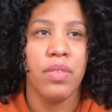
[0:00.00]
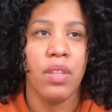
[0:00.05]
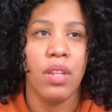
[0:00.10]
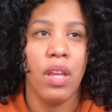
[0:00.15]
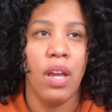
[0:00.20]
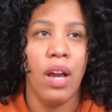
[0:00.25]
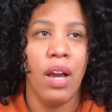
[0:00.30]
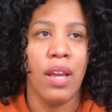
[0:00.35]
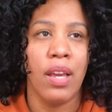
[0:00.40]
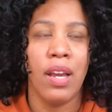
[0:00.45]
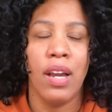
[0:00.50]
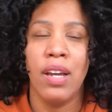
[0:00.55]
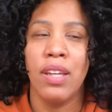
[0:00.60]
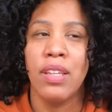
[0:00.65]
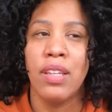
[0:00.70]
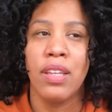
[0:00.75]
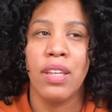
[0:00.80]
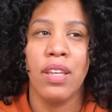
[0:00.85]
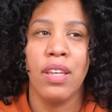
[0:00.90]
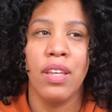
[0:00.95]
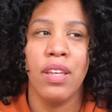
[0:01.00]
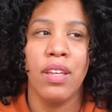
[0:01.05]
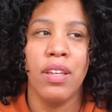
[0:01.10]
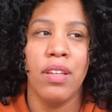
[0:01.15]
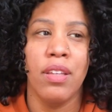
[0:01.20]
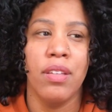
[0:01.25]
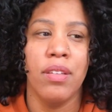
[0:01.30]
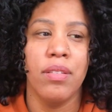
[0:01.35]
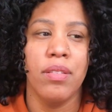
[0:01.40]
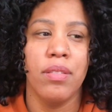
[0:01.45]
I kind of
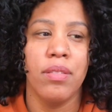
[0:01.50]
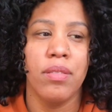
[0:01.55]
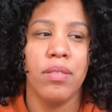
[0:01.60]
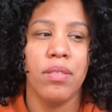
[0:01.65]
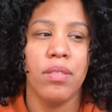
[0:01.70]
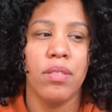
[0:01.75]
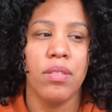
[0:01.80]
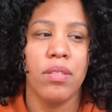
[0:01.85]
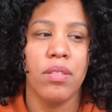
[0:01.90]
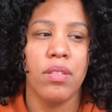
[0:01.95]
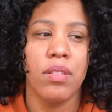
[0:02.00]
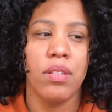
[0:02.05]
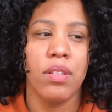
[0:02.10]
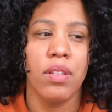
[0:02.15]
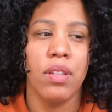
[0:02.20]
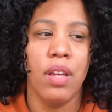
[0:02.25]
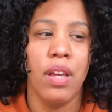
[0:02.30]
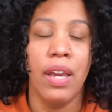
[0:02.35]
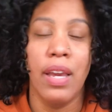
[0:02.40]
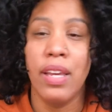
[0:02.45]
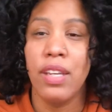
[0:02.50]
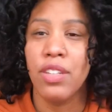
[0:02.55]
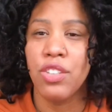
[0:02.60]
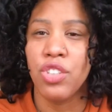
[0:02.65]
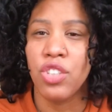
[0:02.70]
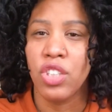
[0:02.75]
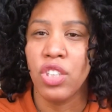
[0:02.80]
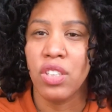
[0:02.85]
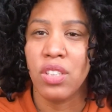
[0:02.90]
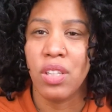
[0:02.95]
get
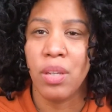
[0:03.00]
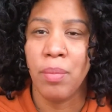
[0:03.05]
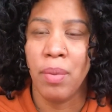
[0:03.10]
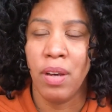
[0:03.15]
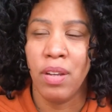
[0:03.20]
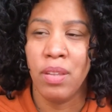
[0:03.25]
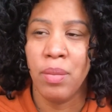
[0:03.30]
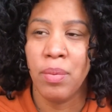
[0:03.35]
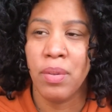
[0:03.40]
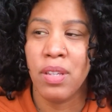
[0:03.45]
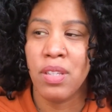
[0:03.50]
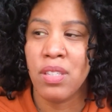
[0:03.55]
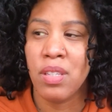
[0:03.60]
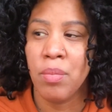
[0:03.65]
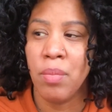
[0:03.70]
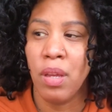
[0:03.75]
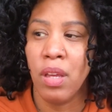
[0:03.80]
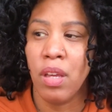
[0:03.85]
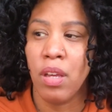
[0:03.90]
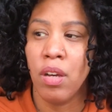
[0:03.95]
anxious about it because I'm like,